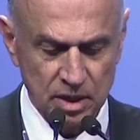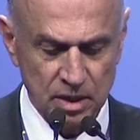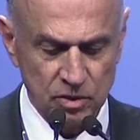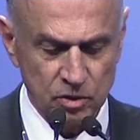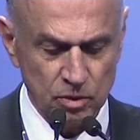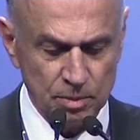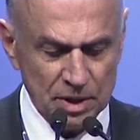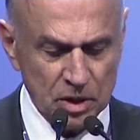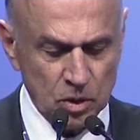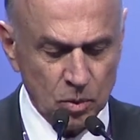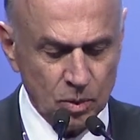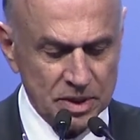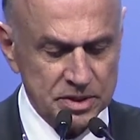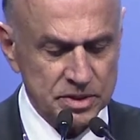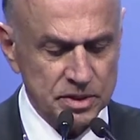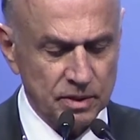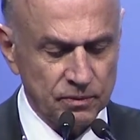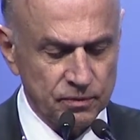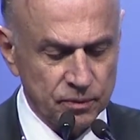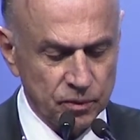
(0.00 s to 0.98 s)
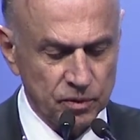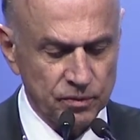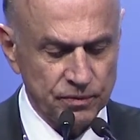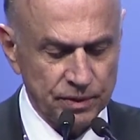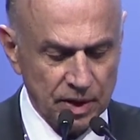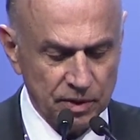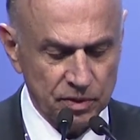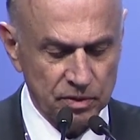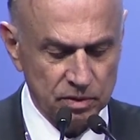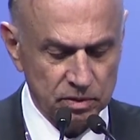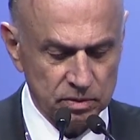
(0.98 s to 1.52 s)
Romano was a
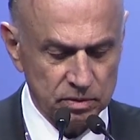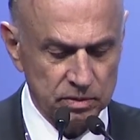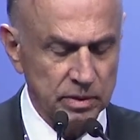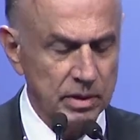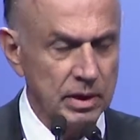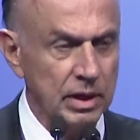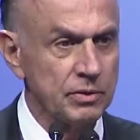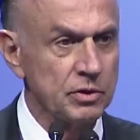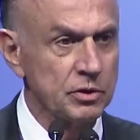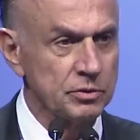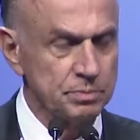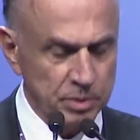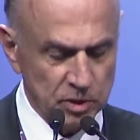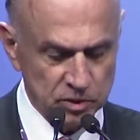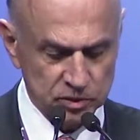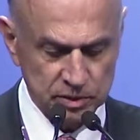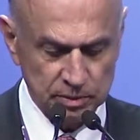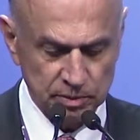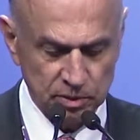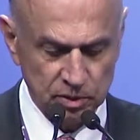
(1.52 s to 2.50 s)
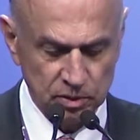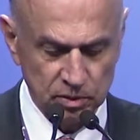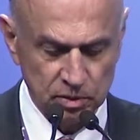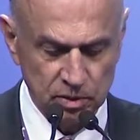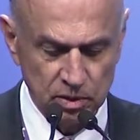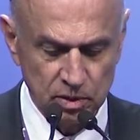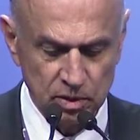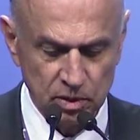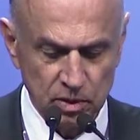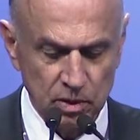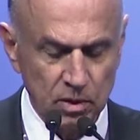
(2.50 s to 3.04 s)
forefather and responsible
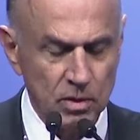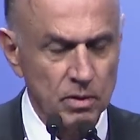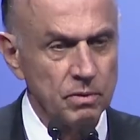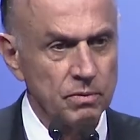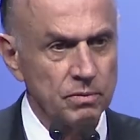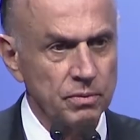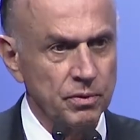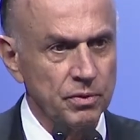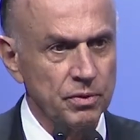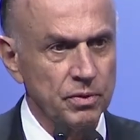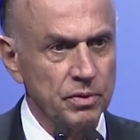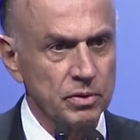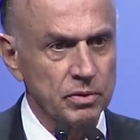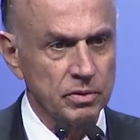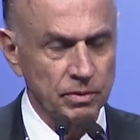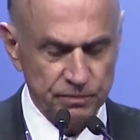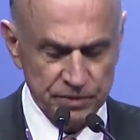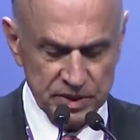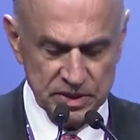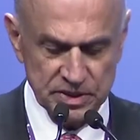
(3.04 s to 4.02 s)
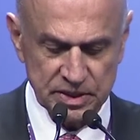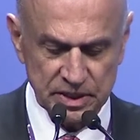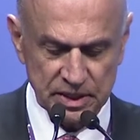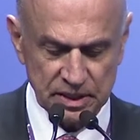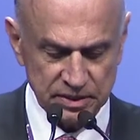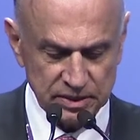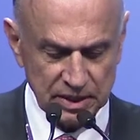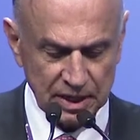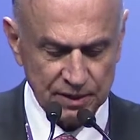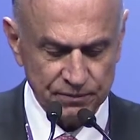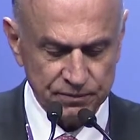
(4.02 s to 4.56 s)
for convincing
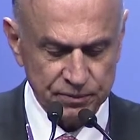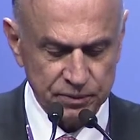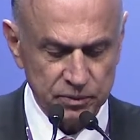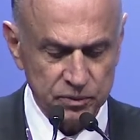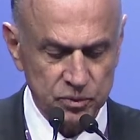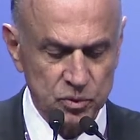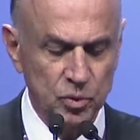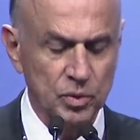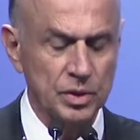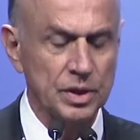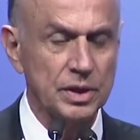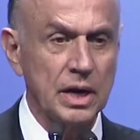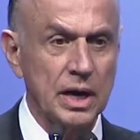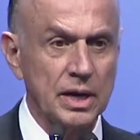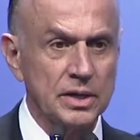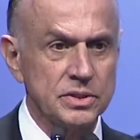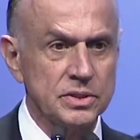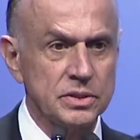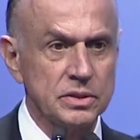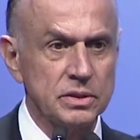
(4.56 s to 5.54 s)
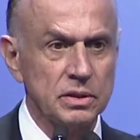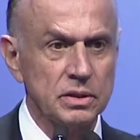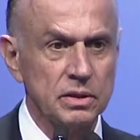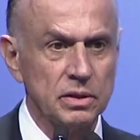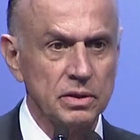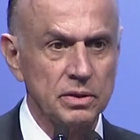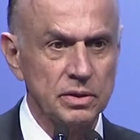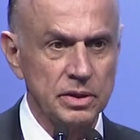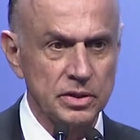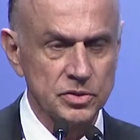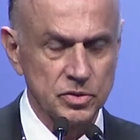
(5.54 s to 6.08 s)
ANDAF to organize
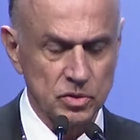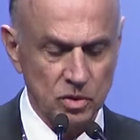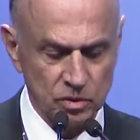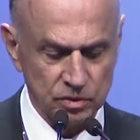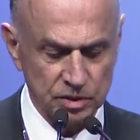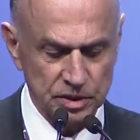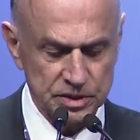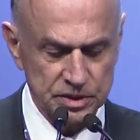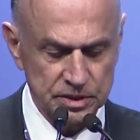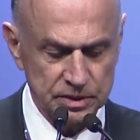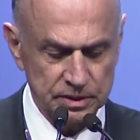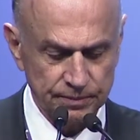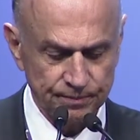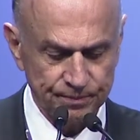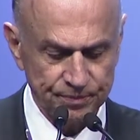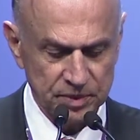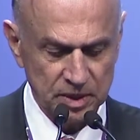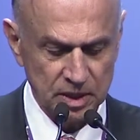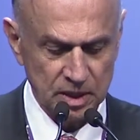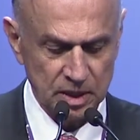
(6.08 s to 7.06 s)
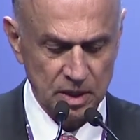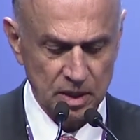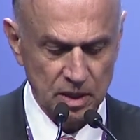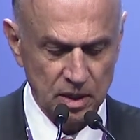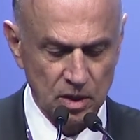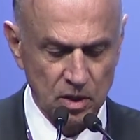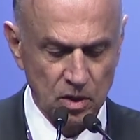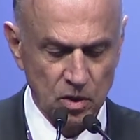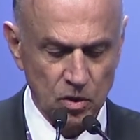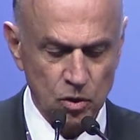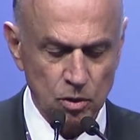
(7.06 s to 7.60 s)
this Congress.
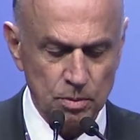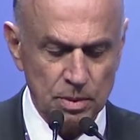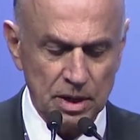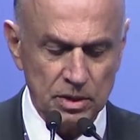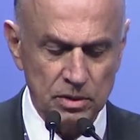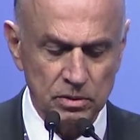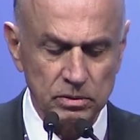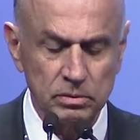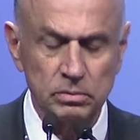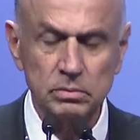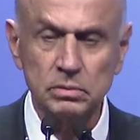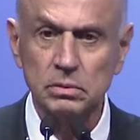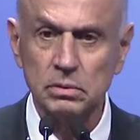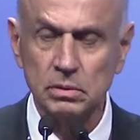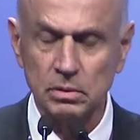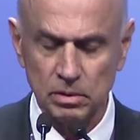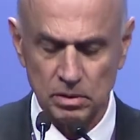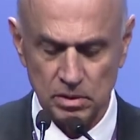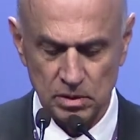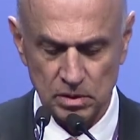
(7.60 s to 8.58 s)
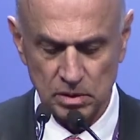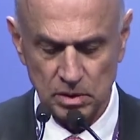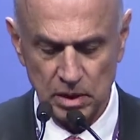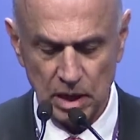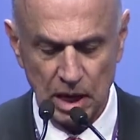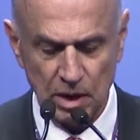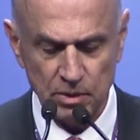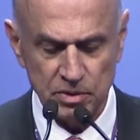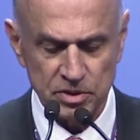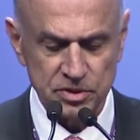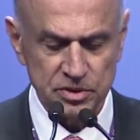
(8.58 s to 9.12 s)
Romano,
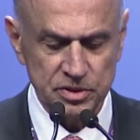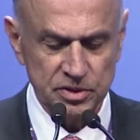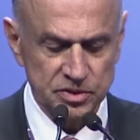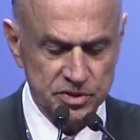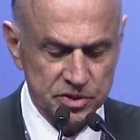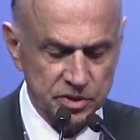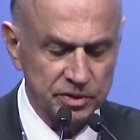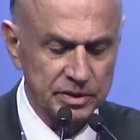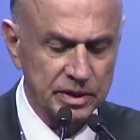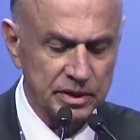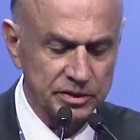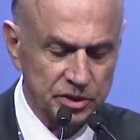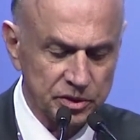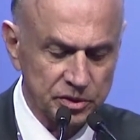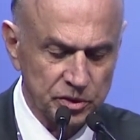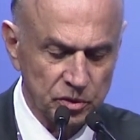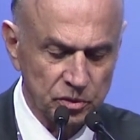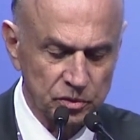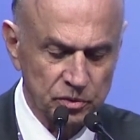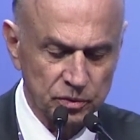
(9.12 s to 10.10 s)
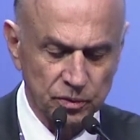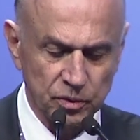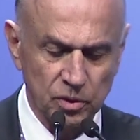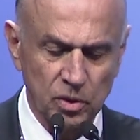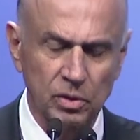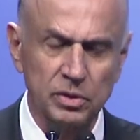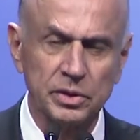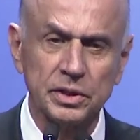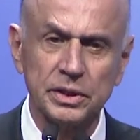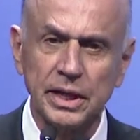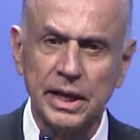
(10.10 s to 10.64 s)
our sincere gratitude for all
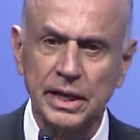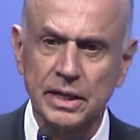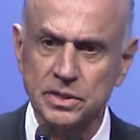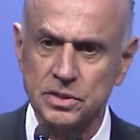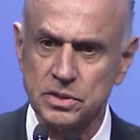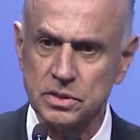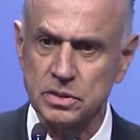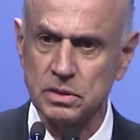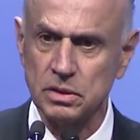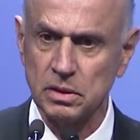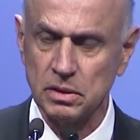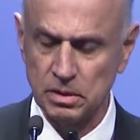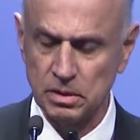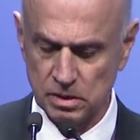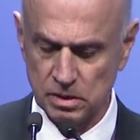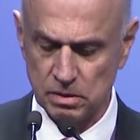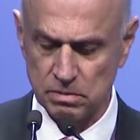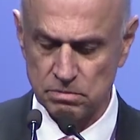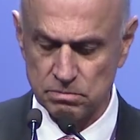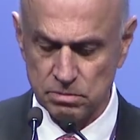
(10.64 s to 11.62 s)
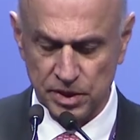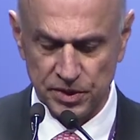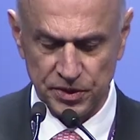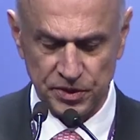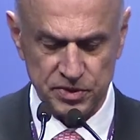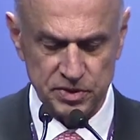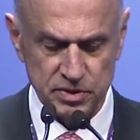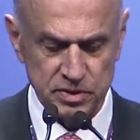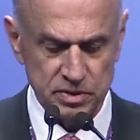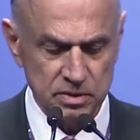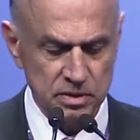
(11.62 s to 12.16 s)
the days,
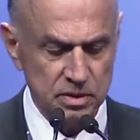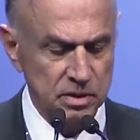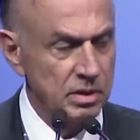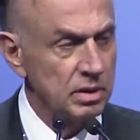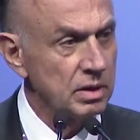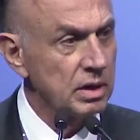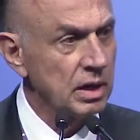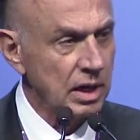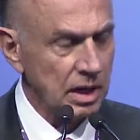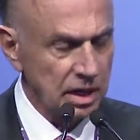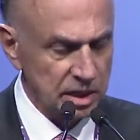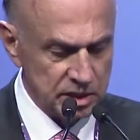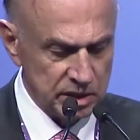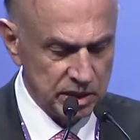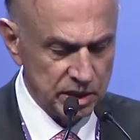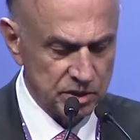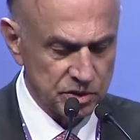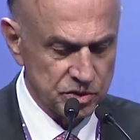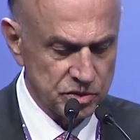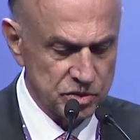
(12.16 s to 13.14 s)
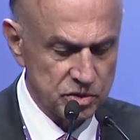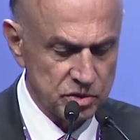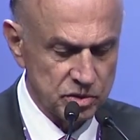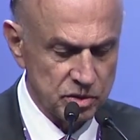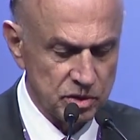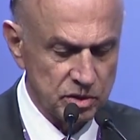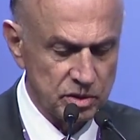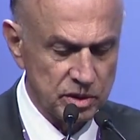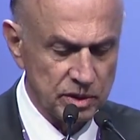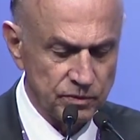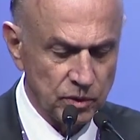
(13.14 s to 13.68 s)
months, and years
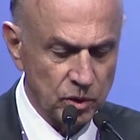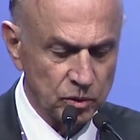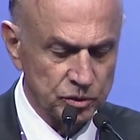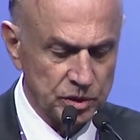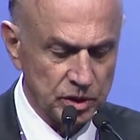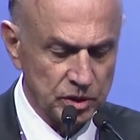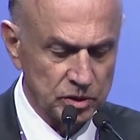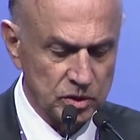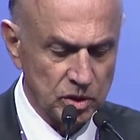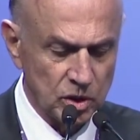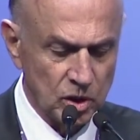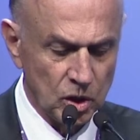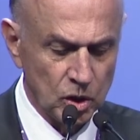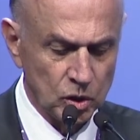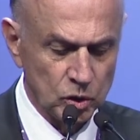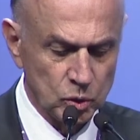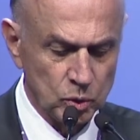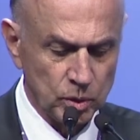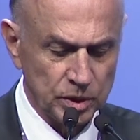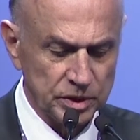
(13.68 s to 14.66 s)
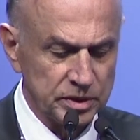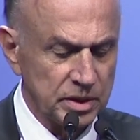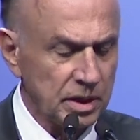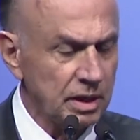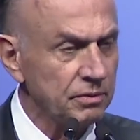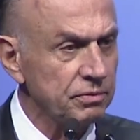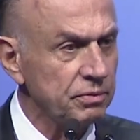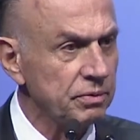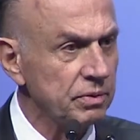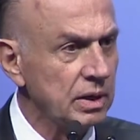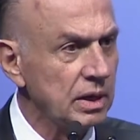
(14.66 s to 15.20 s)
devoted to
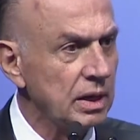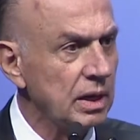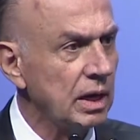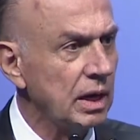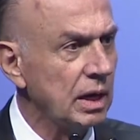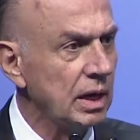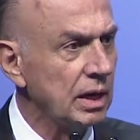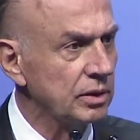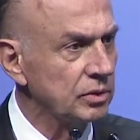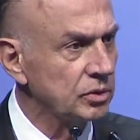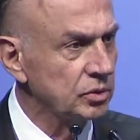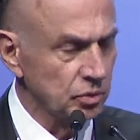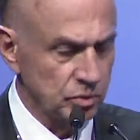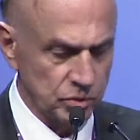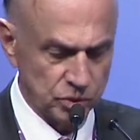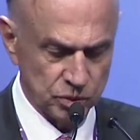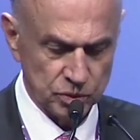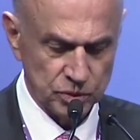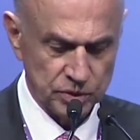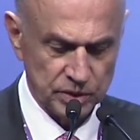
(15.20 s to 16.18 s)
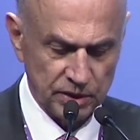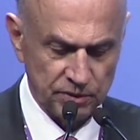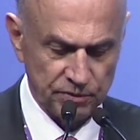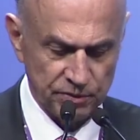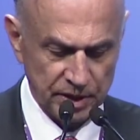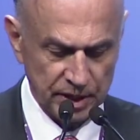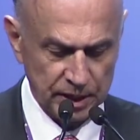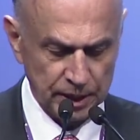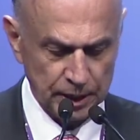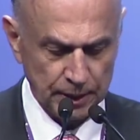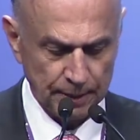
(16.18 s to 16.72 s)
ANDAF and to
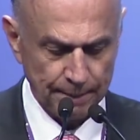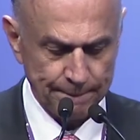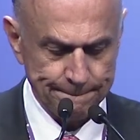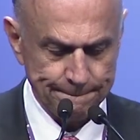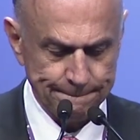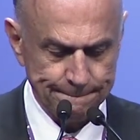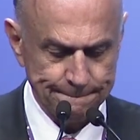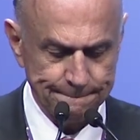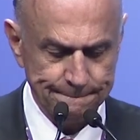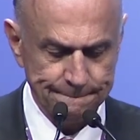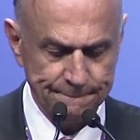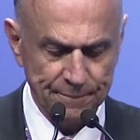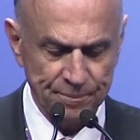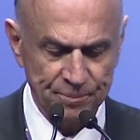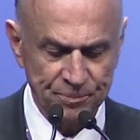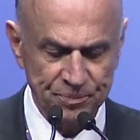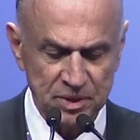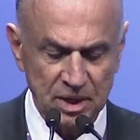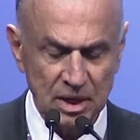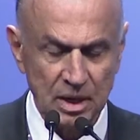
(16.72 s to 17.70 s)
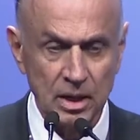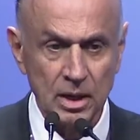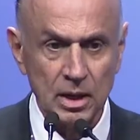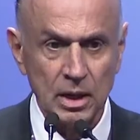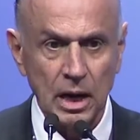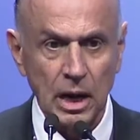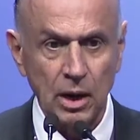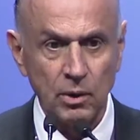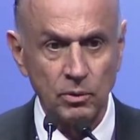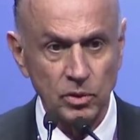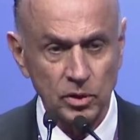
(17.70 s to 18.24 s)
Iafei.
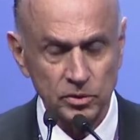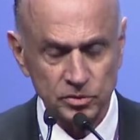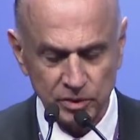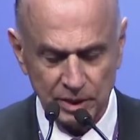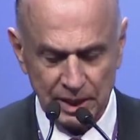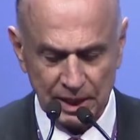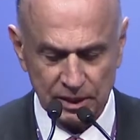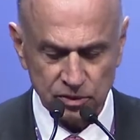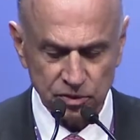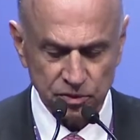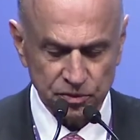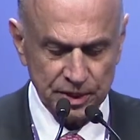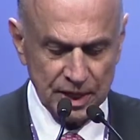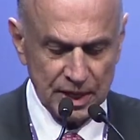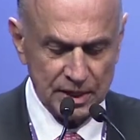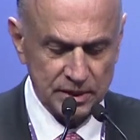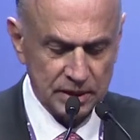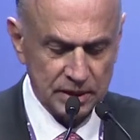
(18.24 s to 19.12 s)
I would also like to thank